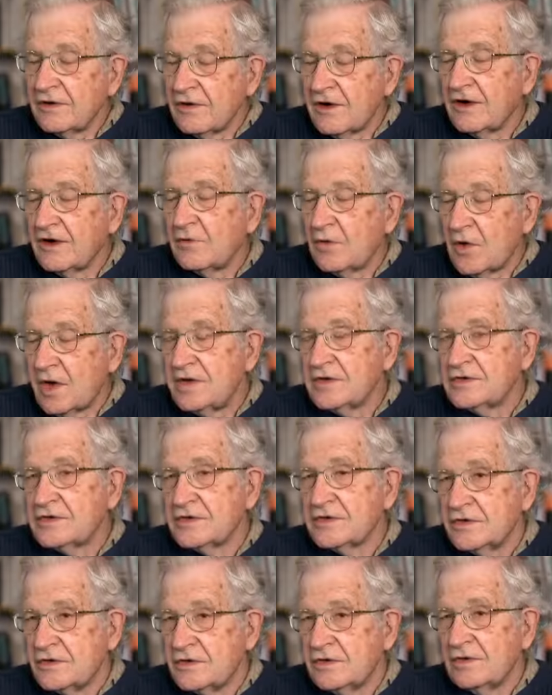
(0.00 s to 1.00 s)
there are
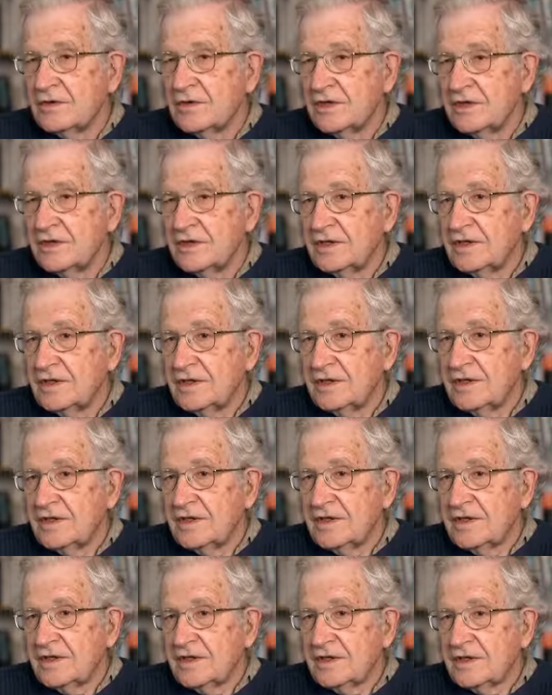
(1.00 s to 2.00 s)
ways to do it.
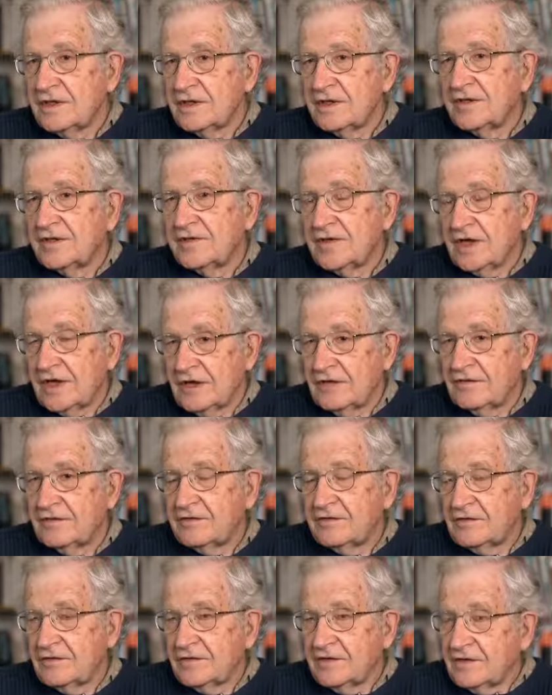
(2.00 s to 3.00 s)
If you
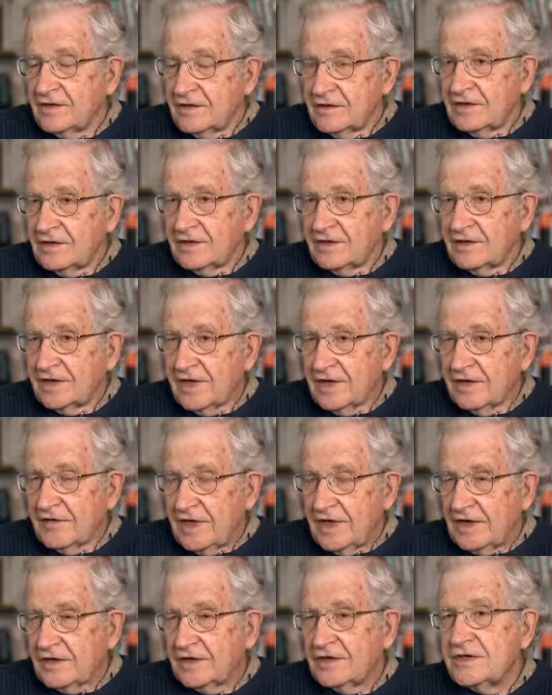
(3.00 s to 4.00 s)
have a lot
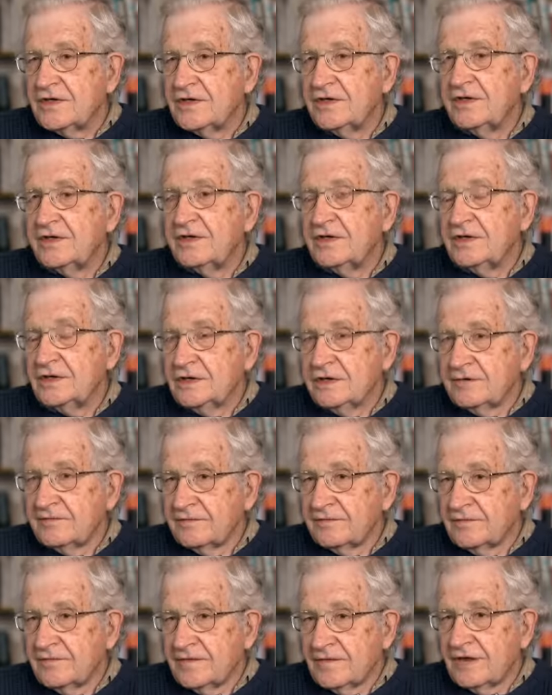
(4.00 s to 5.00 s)
of energy,
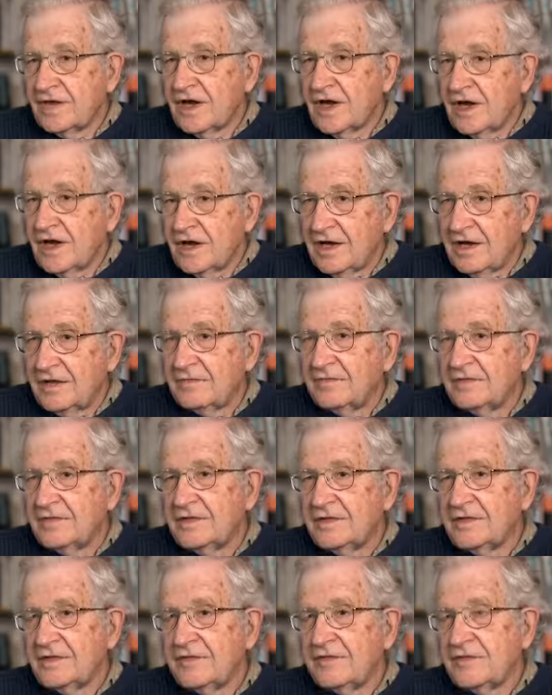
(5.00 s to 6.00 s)

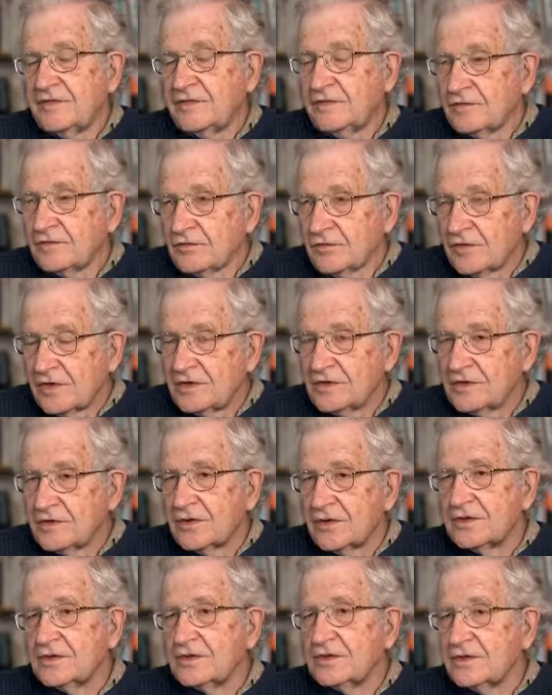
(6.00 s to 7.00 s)
time,
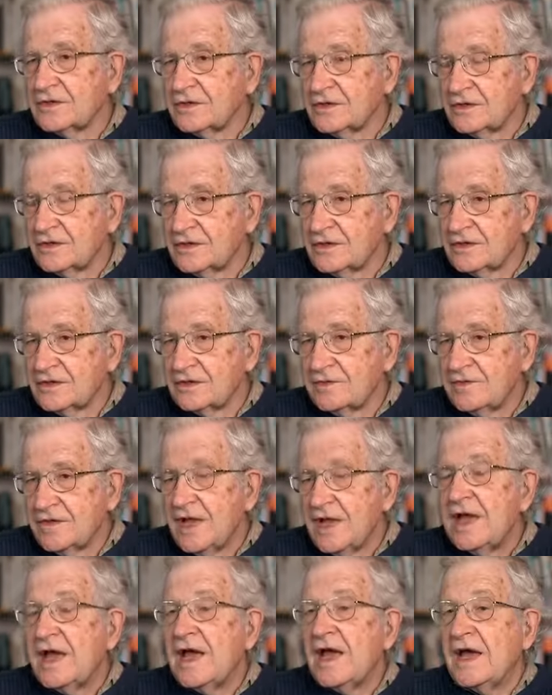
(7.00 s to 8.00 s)
resources,
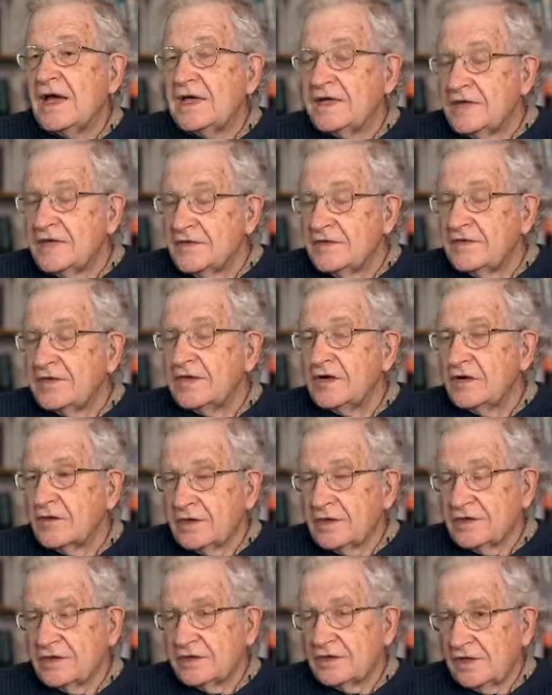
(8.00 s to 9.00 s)
and if you know
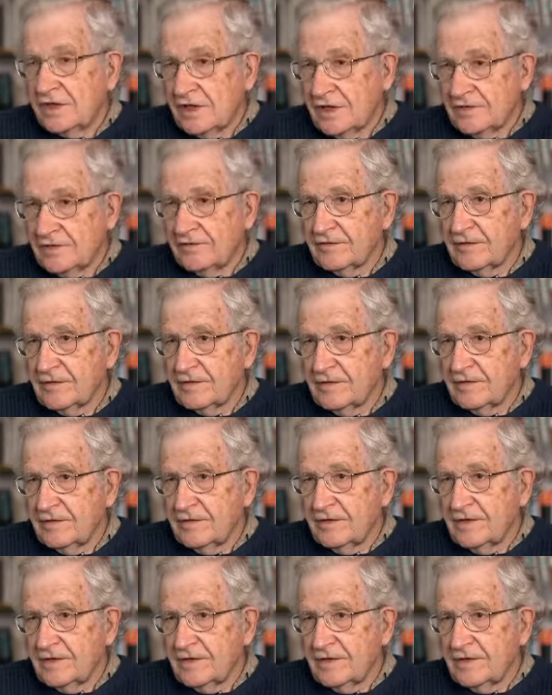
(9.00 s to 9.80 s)
what you're looking for.